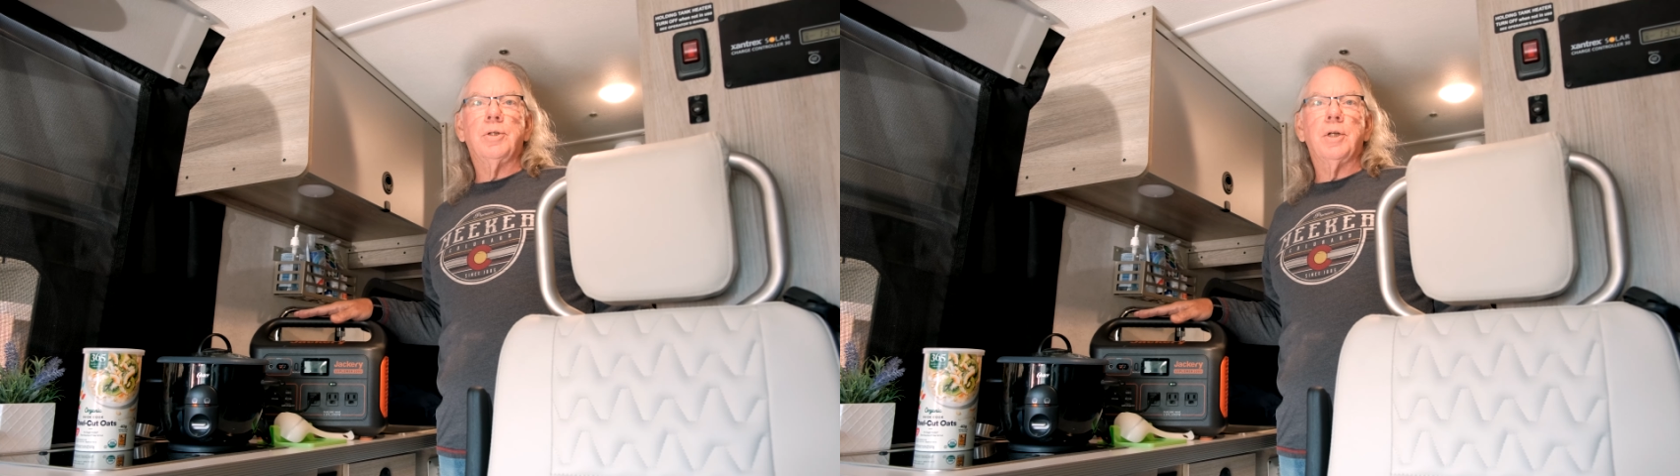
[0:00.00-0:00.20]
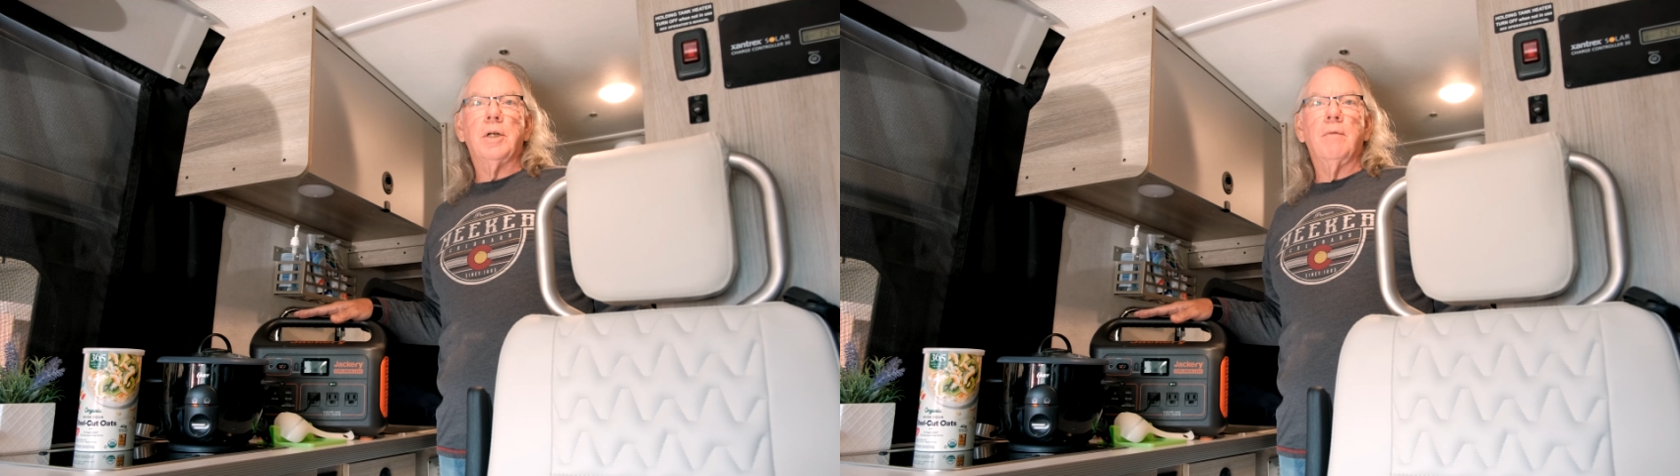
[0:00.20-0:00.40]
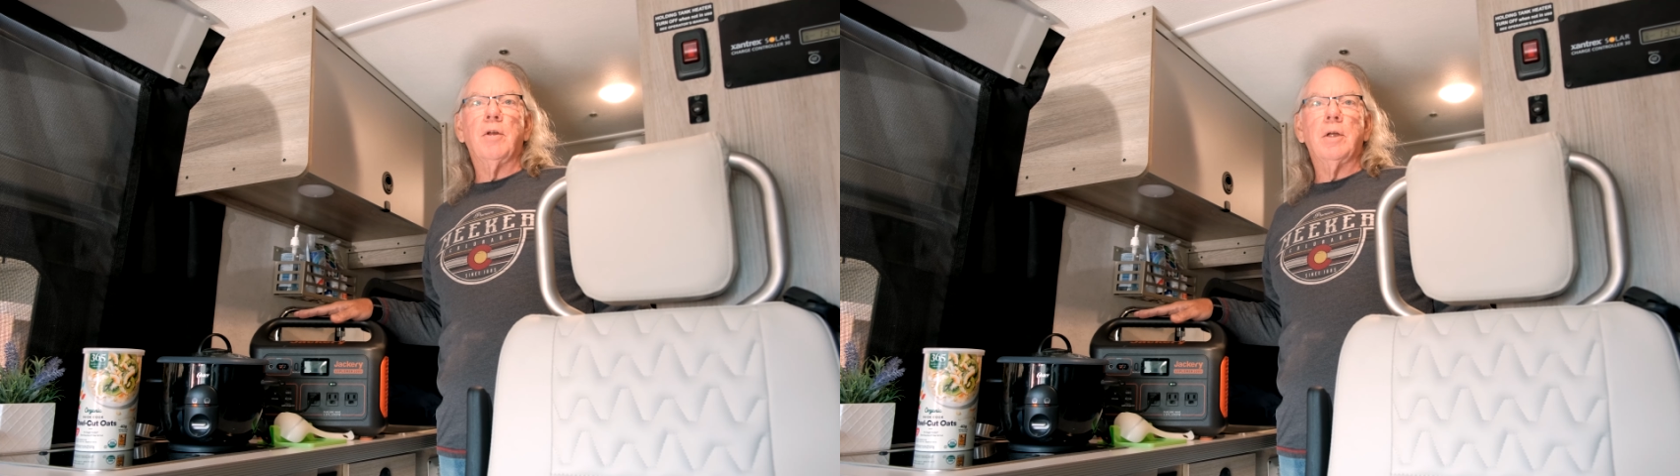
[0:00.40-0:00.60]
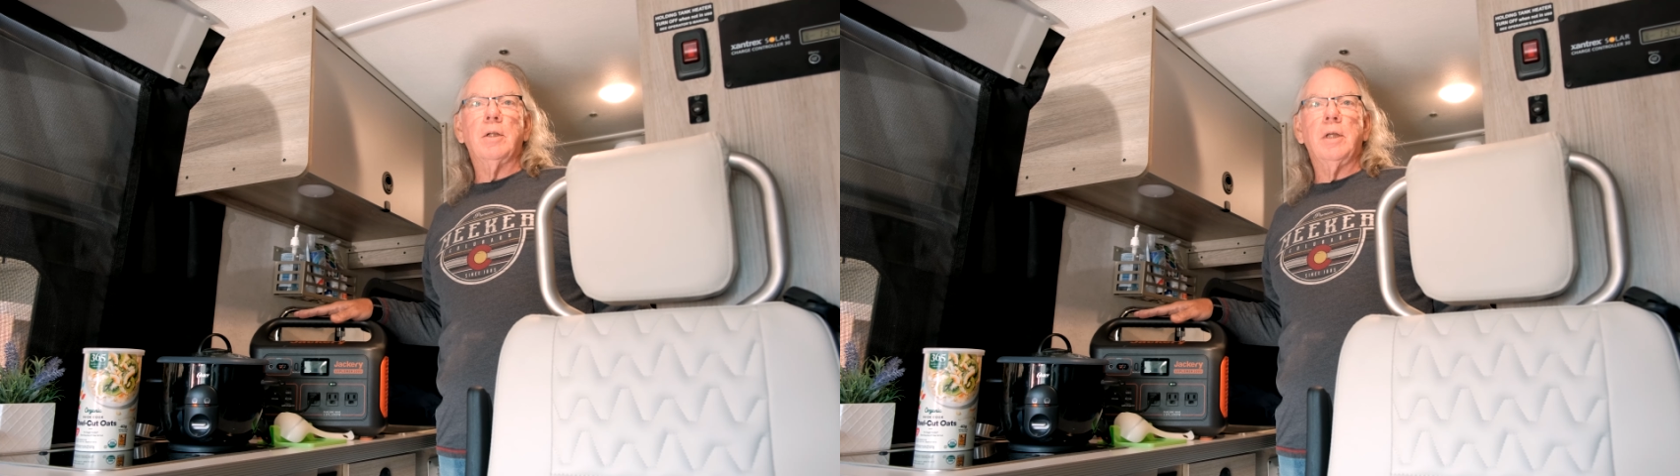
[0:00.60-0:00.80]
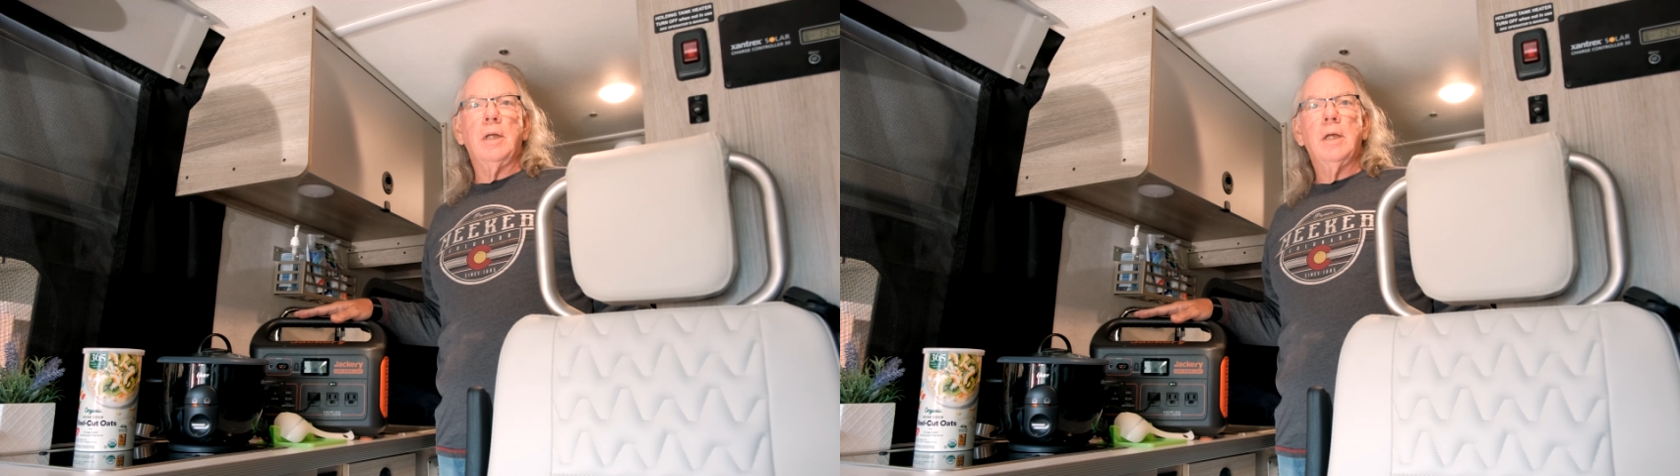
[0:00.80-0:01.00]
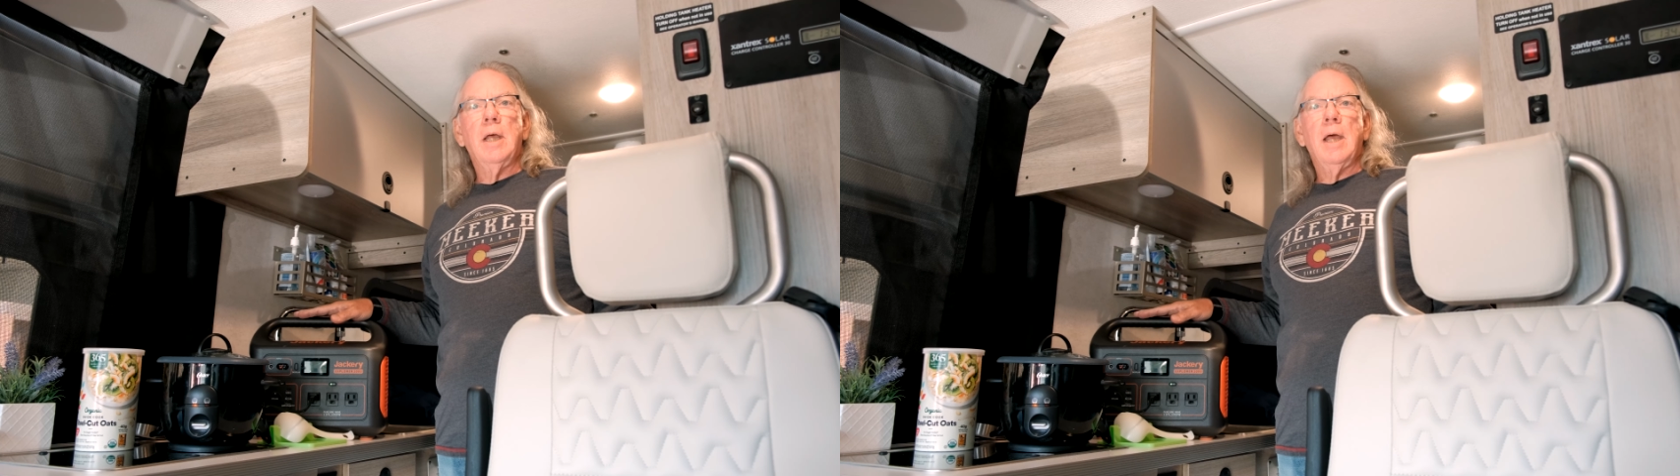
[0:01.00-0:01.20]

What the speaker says: significantly,